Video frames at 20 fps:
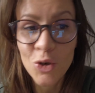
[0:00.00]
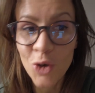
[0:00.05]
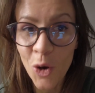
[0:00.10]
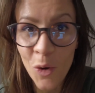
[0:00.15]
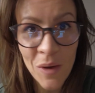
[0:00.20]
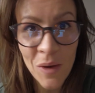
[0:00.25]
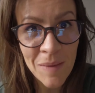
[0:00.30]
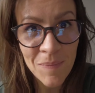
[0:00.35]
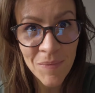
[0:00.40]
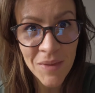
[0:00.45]

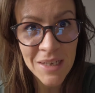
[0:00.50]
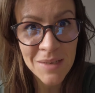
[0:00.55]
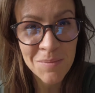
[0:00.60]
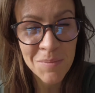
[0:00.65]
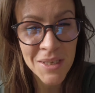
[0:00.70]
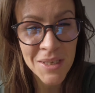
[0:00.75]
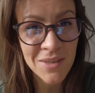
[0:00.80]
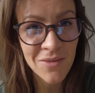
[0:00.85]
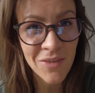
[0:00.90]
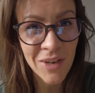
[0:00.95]
show him the
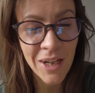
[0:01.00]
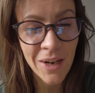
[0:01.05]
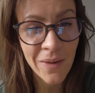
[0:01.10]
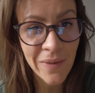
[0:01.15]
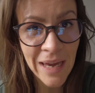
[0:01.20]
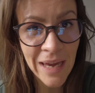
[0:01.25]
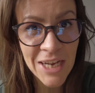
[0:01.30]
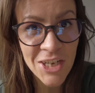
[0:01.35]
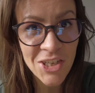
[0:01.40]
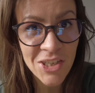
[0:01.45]
specific
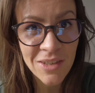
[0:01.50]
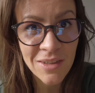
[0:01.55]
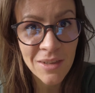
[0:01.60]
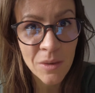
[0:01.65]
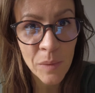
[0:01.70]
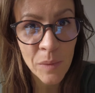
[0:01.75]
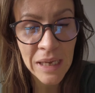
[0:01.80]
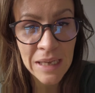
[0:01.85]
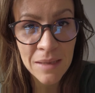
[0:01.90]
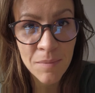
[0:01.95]

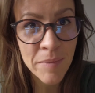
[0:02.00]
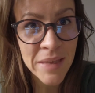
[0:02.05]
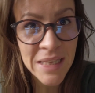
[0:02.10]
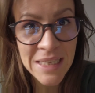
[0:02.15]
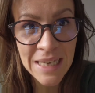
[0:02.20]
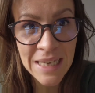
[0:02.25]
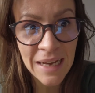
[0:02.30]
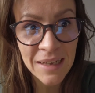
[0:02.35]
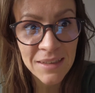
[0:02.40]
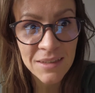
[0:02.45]
location that we can
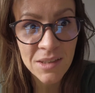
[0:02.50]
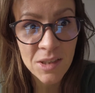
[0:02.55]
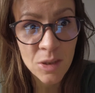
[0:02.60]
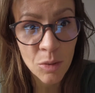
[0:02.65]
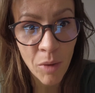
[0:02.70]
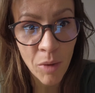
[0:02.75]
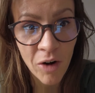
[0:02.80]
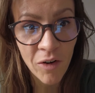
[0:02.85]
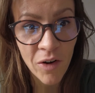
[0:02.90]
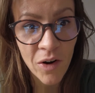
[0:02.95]
meet at
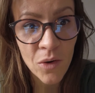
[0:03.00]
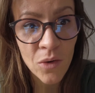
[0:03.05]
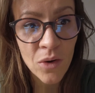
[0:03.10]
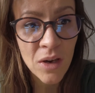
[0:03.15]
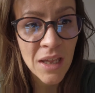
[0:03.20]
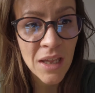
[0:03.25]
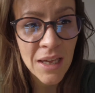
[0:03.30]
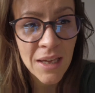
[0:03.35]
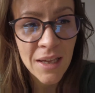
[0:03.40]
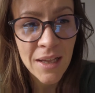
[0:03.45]
tomorrow.